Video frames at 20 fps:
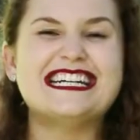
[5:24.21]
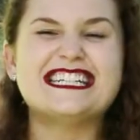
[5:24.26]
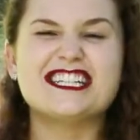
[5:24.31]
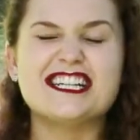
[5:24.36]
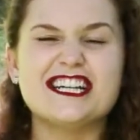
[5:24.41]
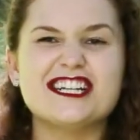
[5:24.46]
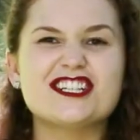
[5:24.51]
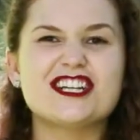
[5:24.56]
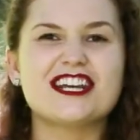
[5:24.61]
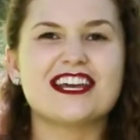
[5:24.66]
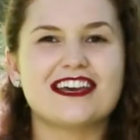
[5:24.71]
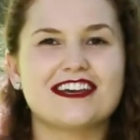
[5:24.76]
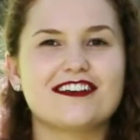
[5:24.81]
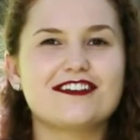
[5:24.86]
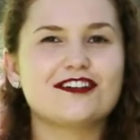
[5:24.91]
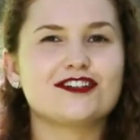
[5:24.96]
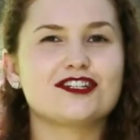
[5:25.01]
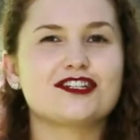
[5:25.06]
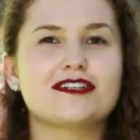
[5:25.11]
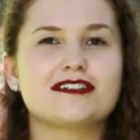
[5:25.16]
Teaching
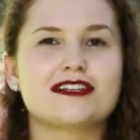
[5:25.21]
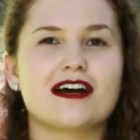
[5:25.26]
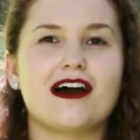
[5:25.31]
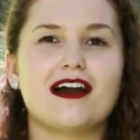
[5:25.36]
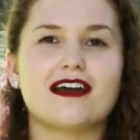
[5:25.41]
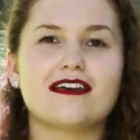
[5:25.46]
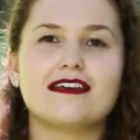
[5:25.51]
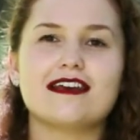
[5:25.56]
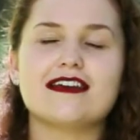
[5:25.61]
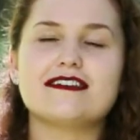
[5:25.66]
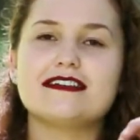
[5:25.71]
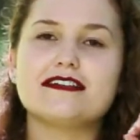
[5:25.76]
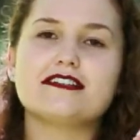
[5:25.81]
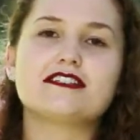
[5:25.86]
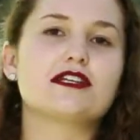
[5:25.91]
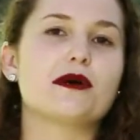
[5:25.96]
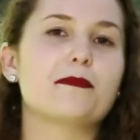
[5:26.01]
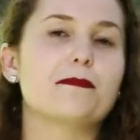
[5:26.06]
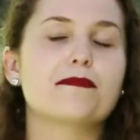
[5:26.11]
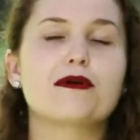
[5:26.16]
English in Thailand
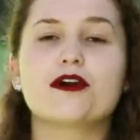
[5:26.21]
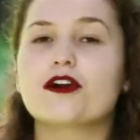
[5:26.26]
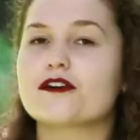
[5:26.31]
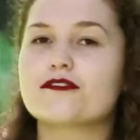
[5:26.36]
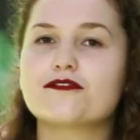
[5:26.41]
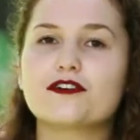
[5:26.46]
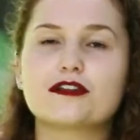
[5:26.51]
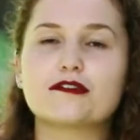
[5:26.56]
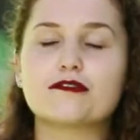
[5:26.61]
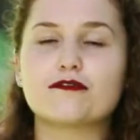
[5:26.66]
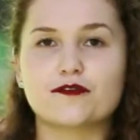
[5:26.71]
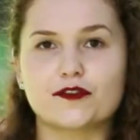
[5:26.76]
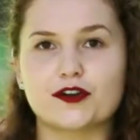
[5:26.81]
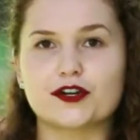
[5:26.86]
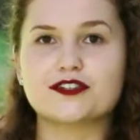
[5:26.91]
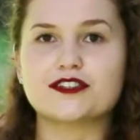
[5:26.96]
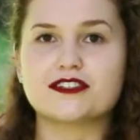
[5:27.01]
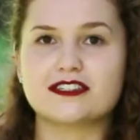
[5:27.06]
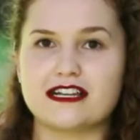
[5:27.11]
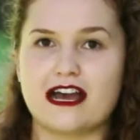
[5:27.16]
is the perfect
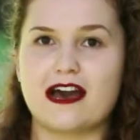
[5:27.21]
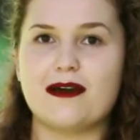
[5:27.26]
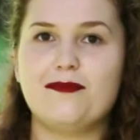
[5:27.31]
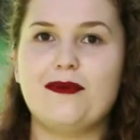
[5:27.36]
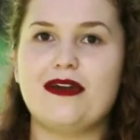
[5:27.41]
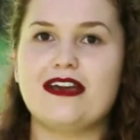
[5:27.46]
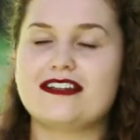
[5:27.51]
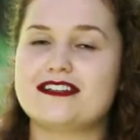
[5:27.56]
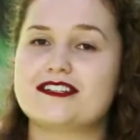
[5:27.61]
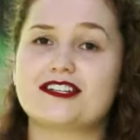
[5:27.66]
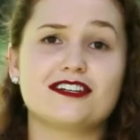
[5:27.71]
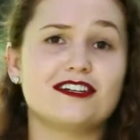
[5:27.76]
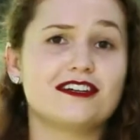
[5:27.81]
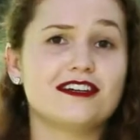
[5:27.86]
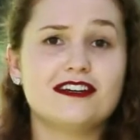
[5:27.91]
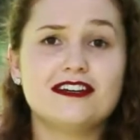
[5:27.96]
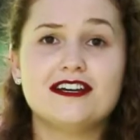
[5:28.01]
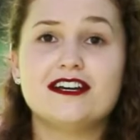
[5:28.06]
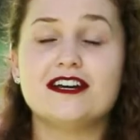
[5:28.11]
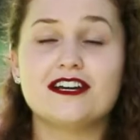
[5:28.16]
first step
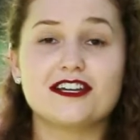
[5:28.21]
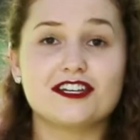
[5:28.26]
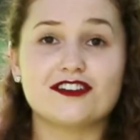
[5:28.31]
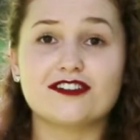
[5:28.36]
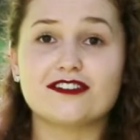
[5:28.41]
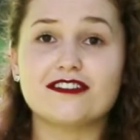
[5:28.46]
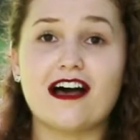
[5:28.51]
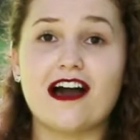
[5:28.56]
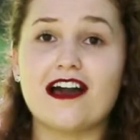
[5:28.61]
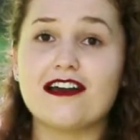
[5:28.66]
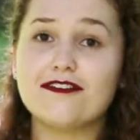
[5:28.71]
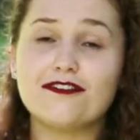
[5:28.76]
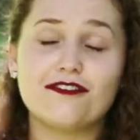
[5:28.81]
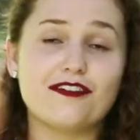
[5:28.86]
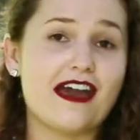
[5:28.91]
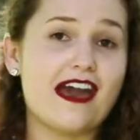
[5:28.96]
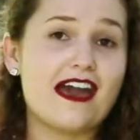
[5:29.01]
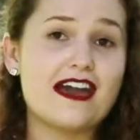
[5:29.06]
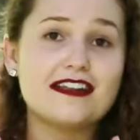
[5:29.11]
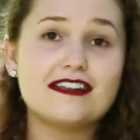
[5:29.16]
into your life
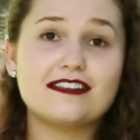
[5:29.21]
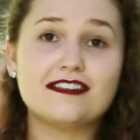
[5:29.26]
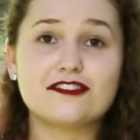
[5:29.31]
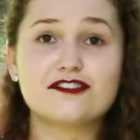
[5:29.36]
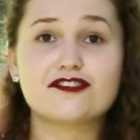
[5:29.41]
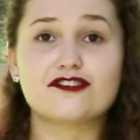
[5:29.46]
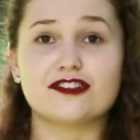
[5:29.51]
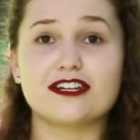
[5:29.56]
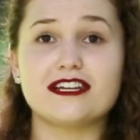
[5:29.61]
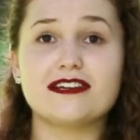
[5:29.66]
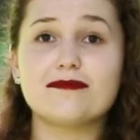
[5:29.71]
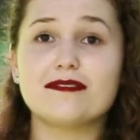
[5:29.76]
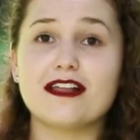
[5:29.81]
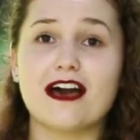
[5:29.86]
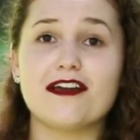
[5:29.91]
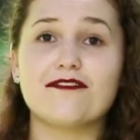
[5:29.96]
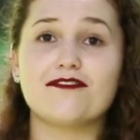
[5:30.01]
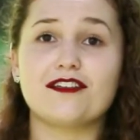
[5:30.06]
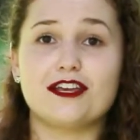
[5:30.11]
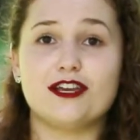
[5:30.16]
and the dream
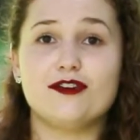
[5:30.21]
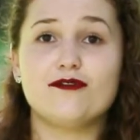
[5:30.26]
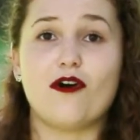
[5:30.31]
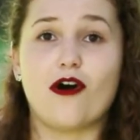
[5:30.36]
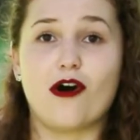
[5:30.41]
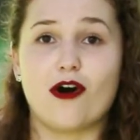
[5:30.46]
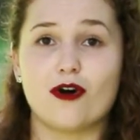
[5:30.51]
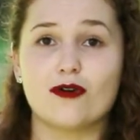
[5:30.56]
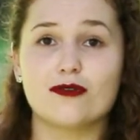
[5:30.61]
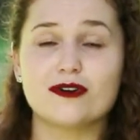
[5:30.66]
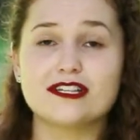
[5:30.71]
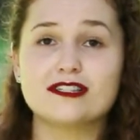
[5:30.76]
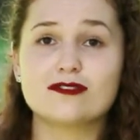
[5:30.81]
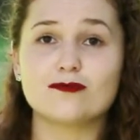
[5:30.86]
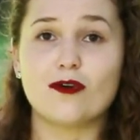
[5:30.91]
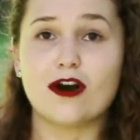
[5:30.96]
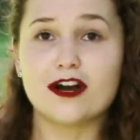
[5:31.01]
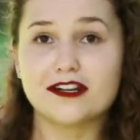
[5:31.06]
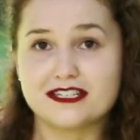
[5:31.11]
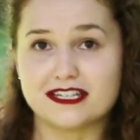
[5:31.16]
life that you've always
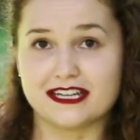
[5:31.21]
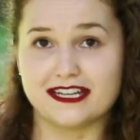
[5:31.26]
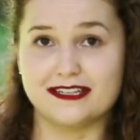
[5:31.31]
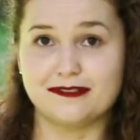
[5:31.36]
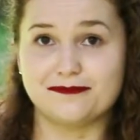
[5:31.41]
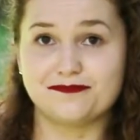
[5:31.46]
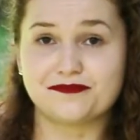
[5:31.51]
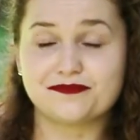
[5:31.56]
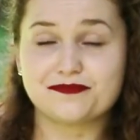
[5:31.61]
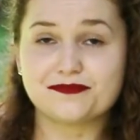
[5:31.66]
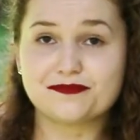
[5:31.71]
wanted.